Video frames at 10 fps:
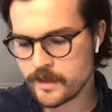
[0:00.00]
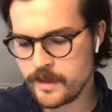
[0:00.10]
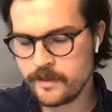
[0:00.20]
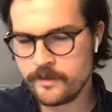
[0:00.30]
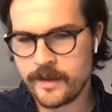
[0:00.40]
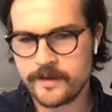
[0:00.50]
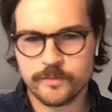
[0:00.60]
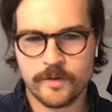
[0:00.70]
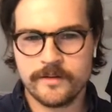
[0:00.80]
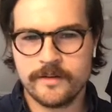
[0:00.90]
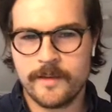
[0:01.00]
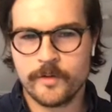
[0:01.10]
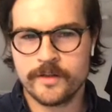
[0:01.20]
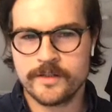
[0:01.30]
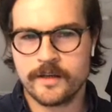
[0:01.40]
and that is what I'm
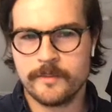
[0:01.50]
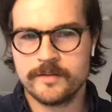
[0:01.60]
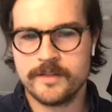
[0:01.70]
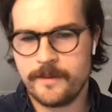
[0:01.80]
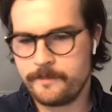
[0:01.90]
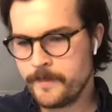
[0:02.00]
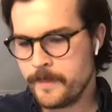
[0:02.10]
going to talk about today.